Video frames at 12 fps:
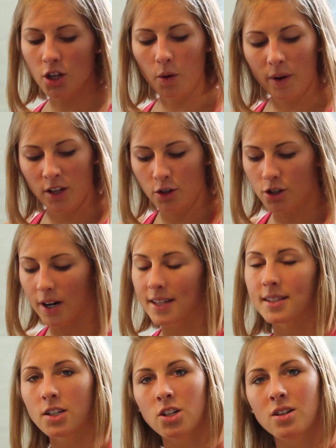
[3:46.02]
so when you
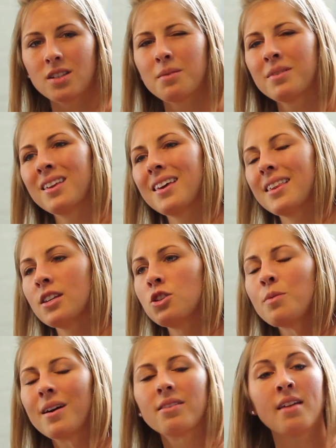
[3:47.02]
transition to something like this,
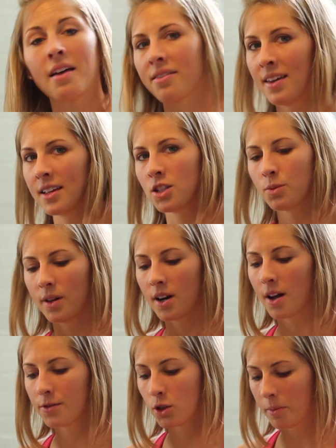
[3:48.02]
you might not think it's sweet
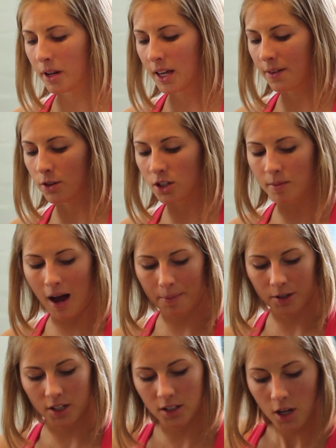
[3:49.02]
enough. So I'm going to give you some
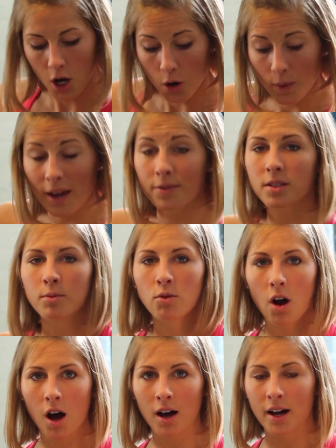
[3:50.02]
options. Good. We have some
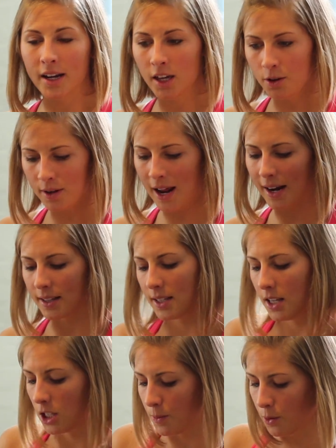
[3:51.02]
raw honey. You can add a
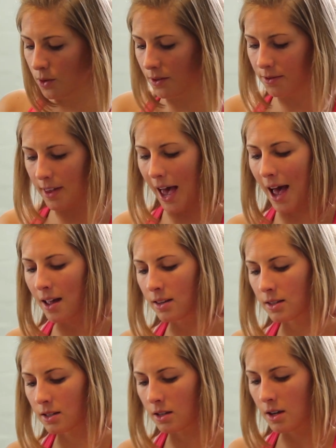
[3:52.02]
teaspoon of
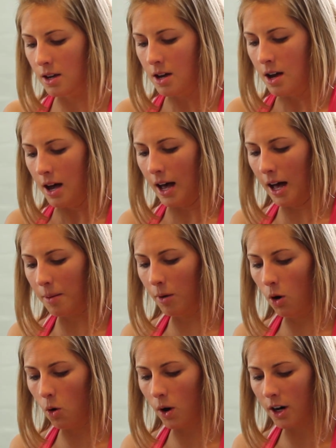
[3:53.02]
that,
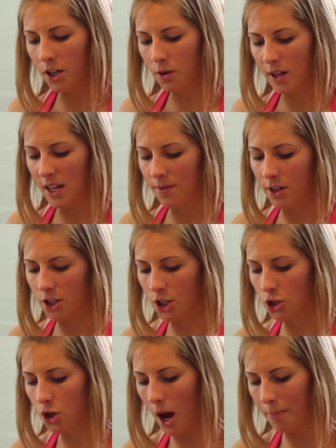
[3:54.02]
or you can even
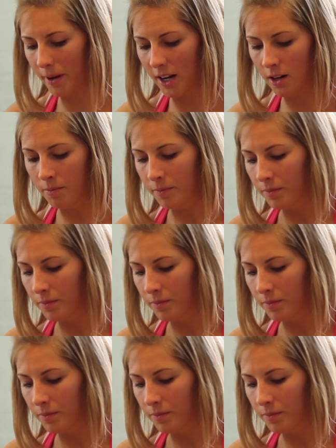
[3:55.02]
just drop in